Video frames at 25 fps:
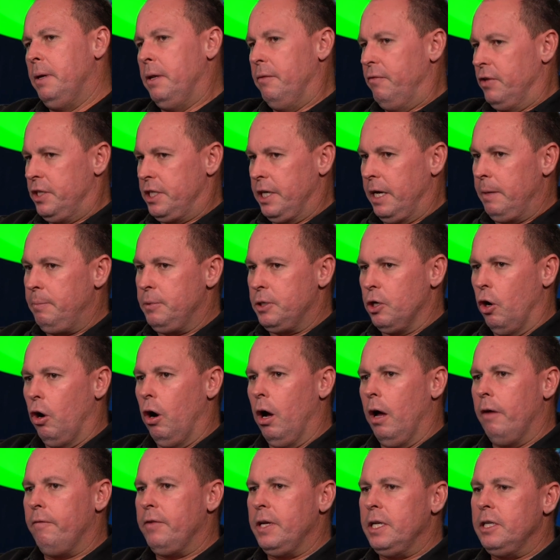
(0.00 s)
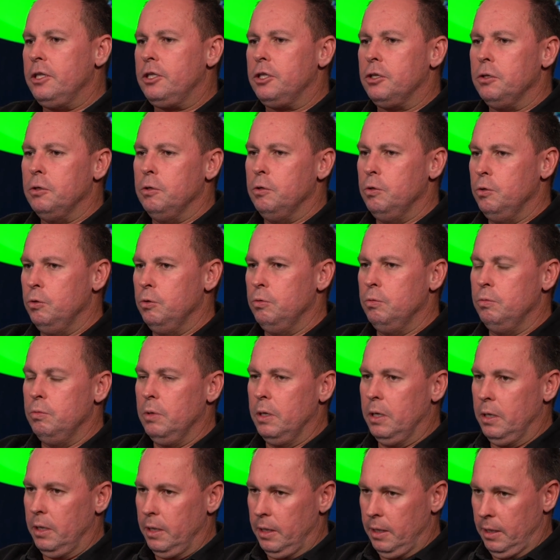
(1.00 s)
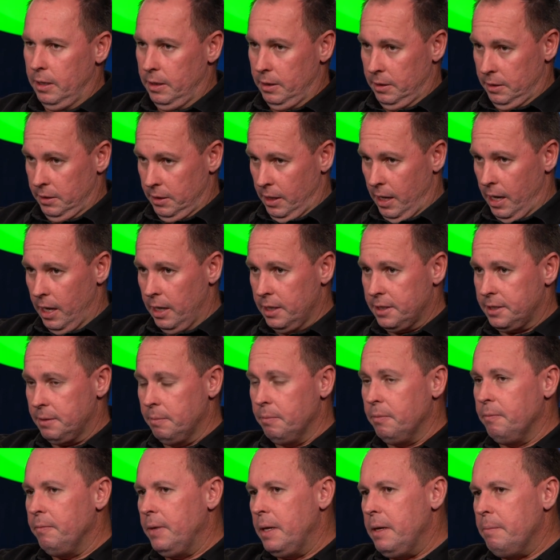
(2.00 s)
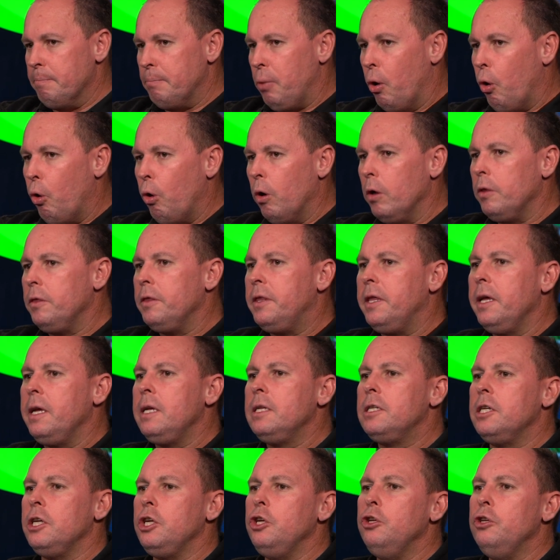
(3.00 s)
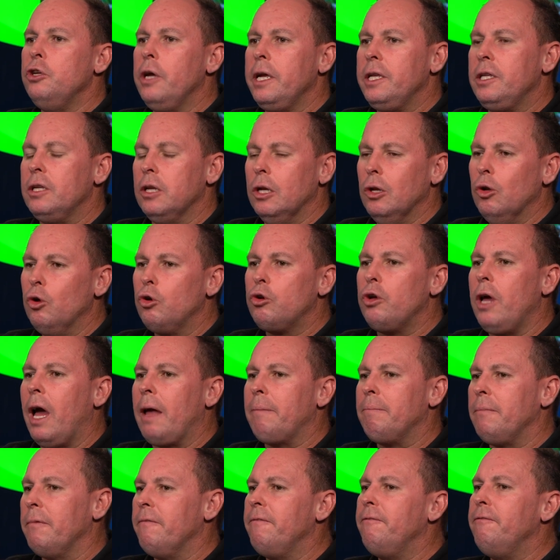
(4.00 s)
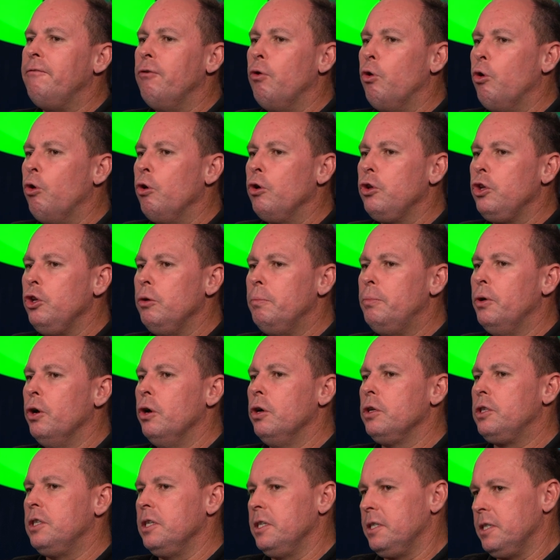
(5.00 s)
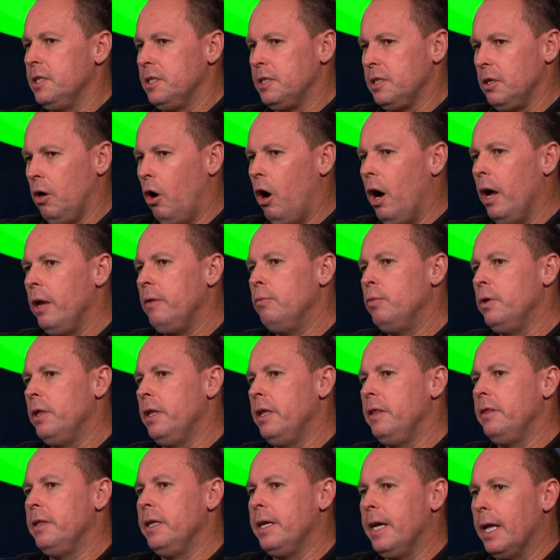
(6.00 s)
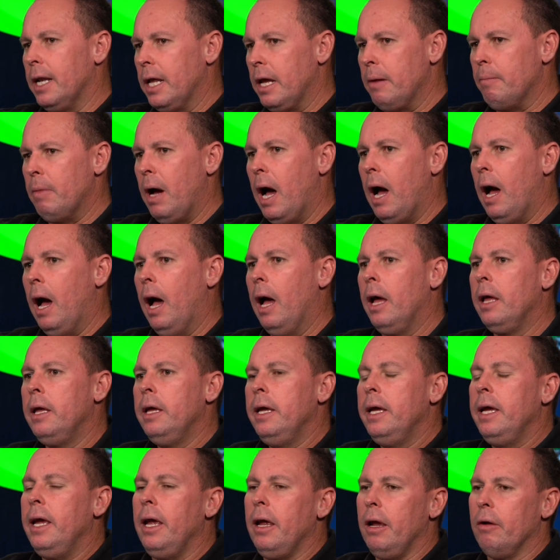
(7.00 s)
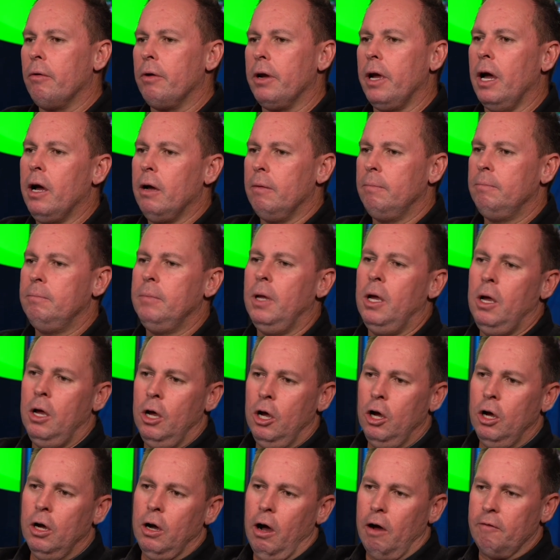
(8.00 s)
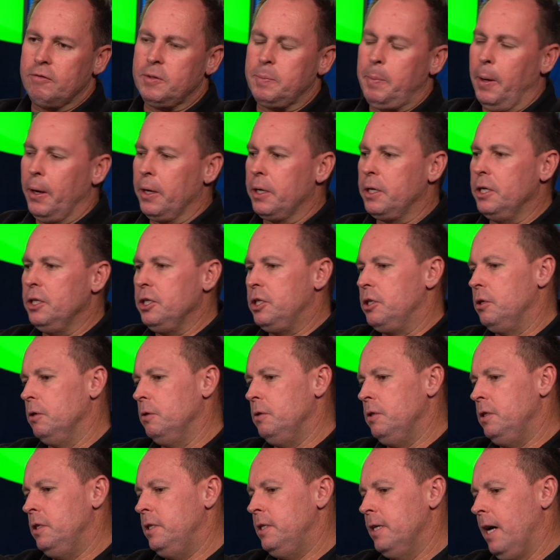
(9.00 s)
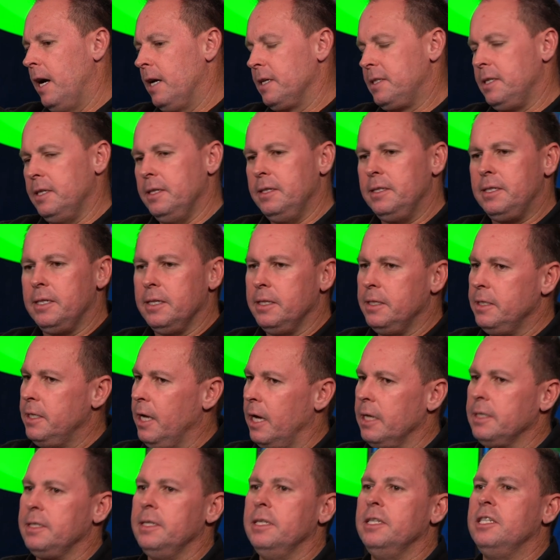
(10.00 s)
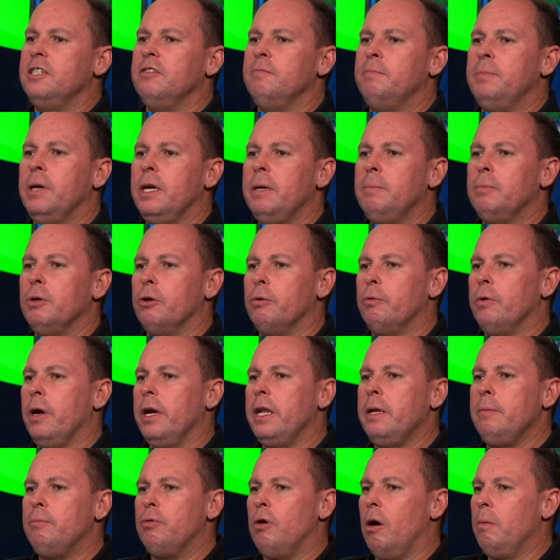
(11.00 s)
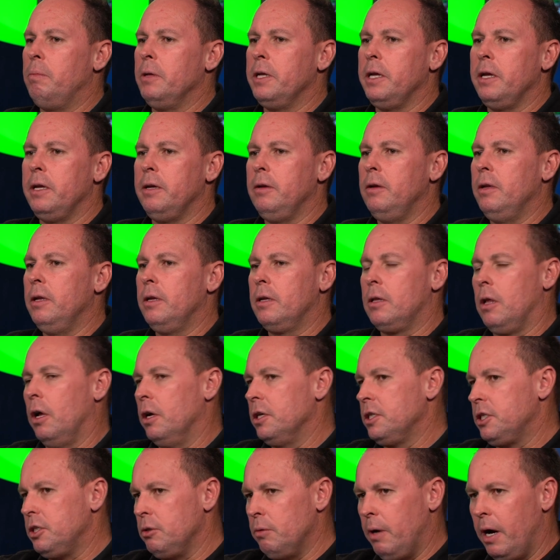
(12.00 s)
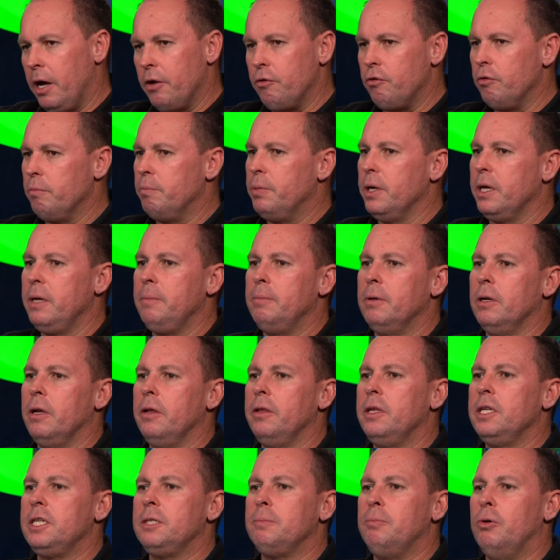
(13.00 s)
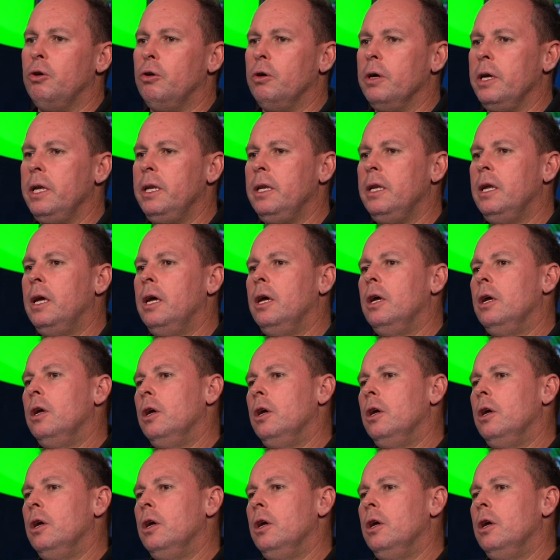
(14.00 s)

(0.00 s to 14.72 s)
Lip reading: a bit of a deep dive into some important things that you need to look at before you purchase a site within the LMR area. I've spoken to dozens and dozens of people already, probably close to 100 people at this point